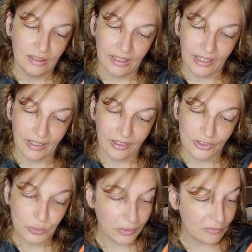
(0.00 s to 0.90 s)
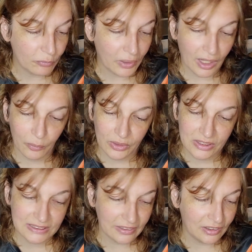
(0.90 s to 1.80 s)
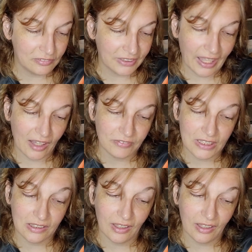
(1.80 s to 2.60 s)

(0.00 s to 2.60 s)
And 24 hours of a caffeine